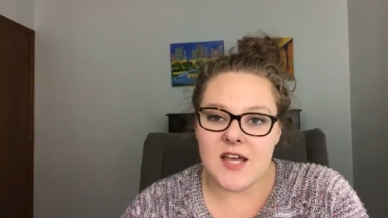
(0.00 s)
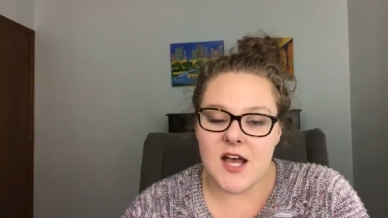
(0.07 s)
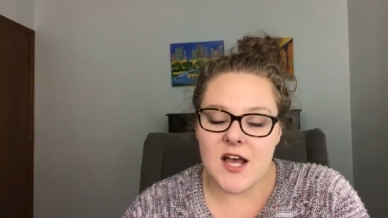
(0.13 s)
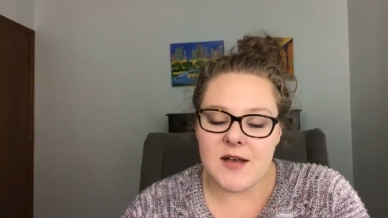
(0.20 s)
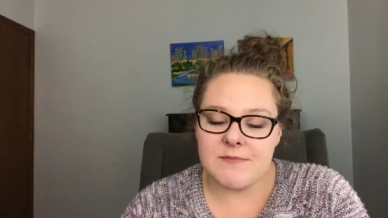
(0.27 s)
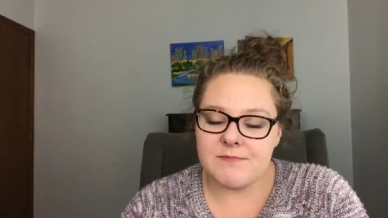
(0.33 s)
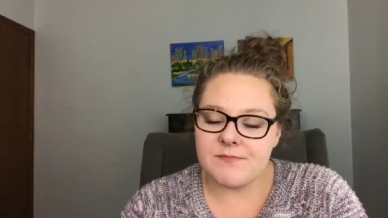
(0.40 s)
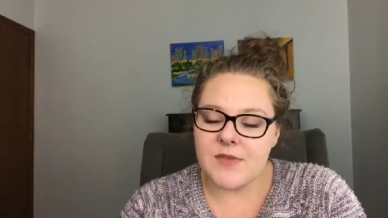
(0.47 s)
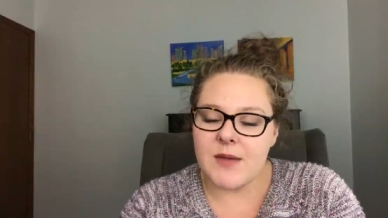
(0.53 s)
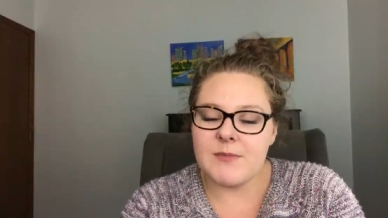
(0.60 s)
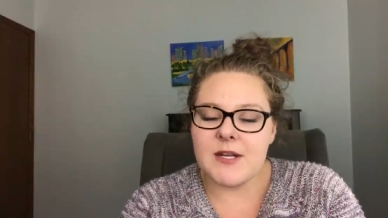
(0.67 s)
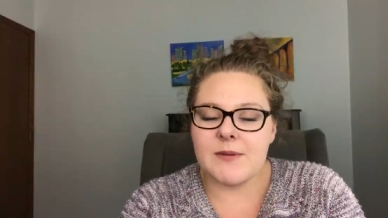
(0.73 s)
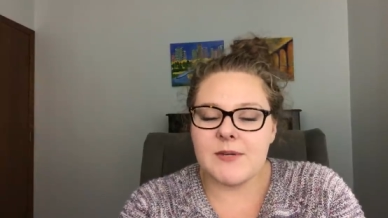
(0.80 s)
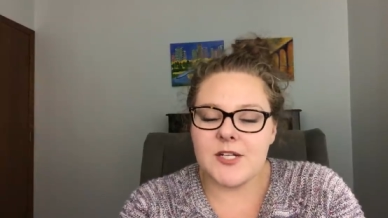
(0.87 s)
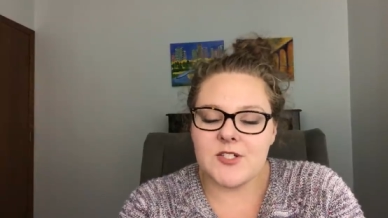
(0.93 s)
Um, I
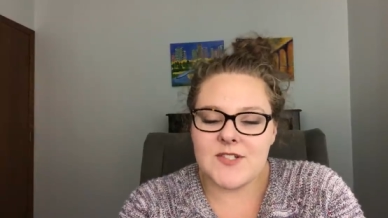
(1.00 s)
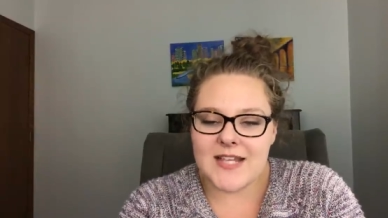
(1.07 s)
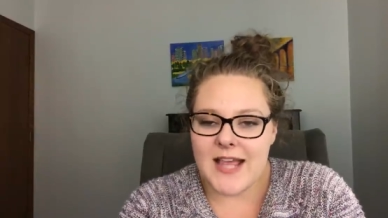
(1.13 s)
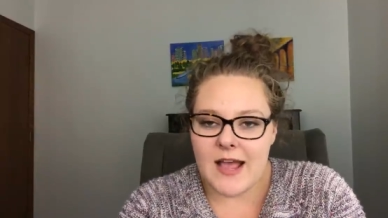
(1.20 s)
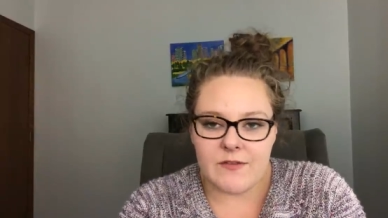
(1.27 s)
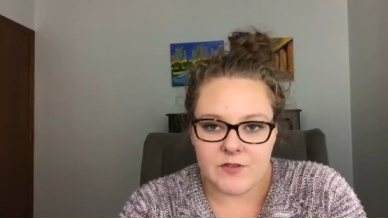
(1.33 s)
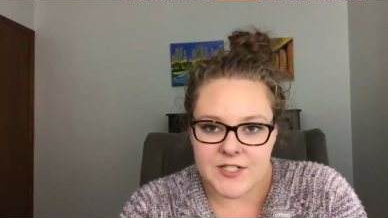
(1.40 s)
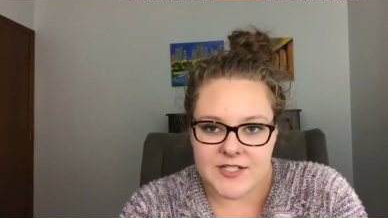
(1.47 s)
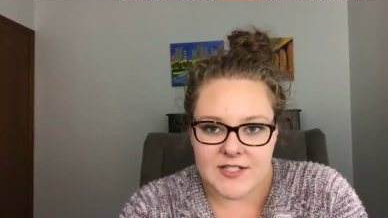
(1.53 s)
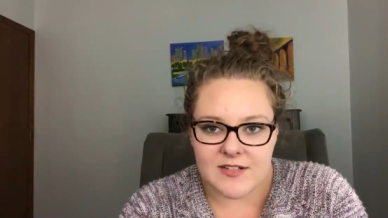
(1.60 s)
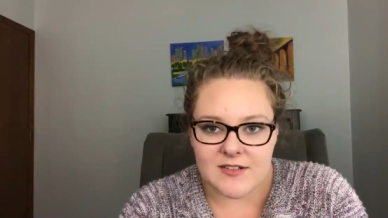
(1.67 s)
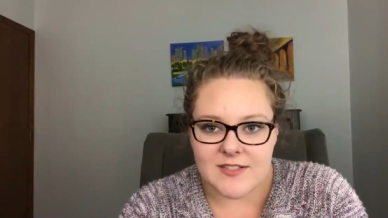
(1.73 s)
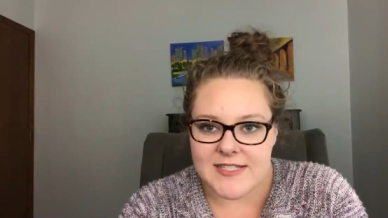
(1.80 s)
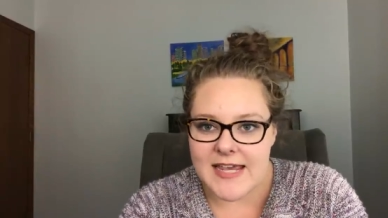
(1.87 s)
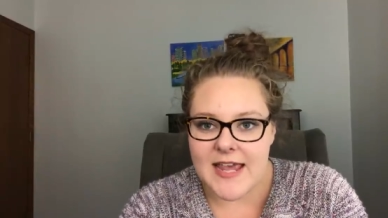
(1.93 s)
mean, I'm not using it every
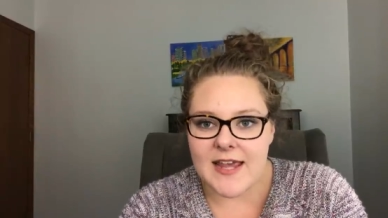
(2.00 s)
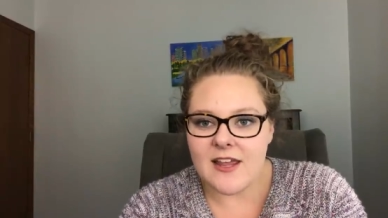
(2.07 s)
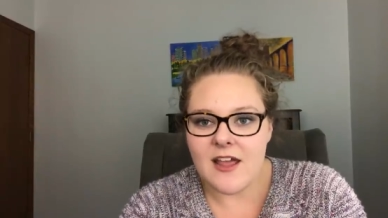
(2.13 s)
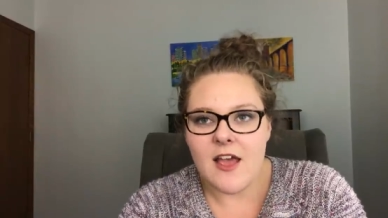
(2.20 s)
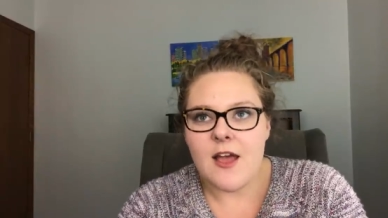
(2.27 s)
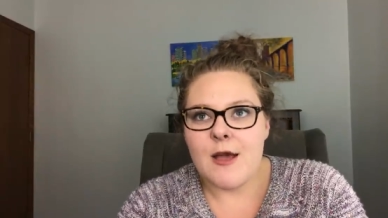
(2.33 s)
single day,